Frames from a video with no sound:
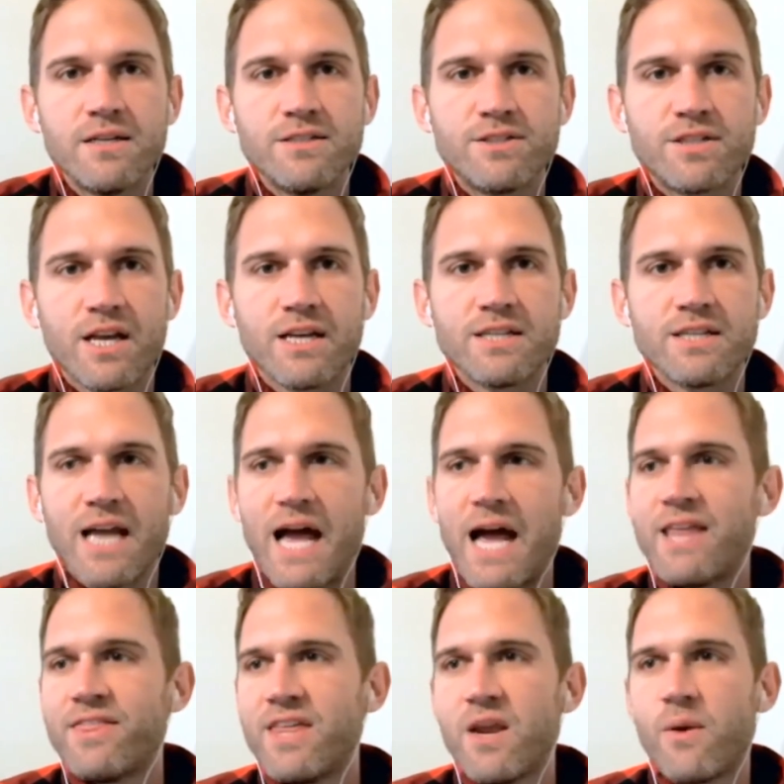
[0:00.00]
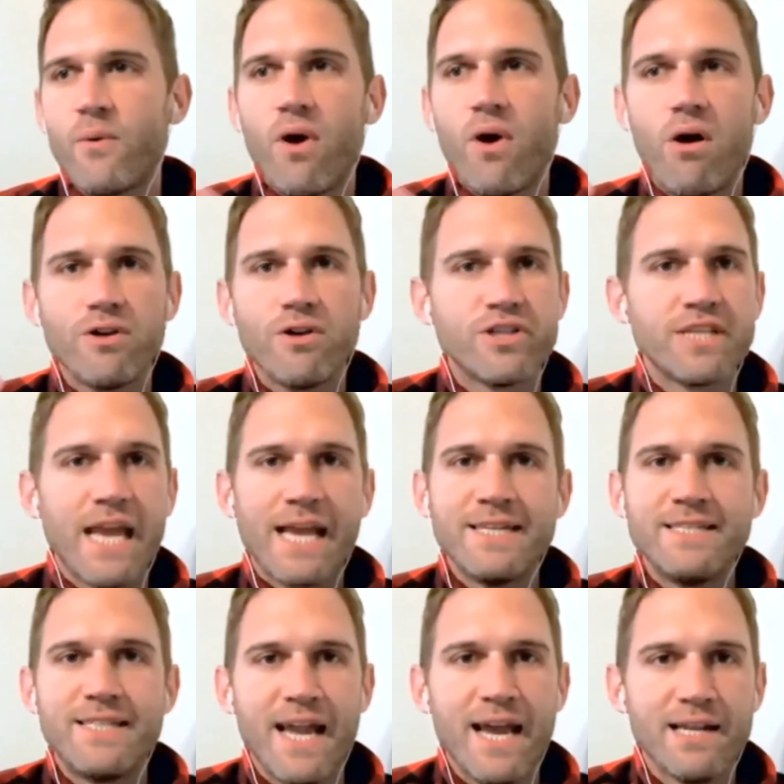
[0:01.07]
Because I think we're all just
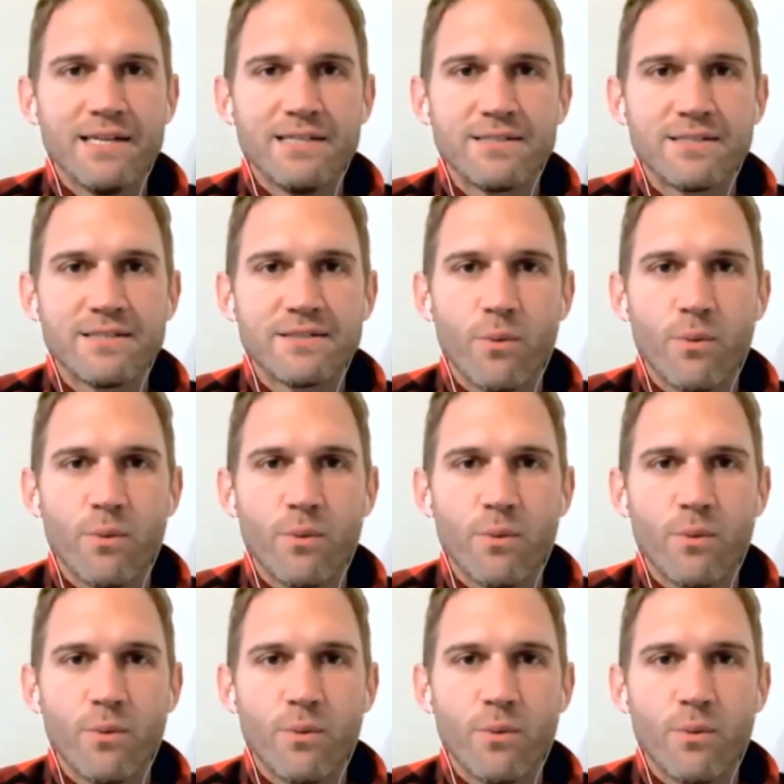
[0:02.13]
antennas.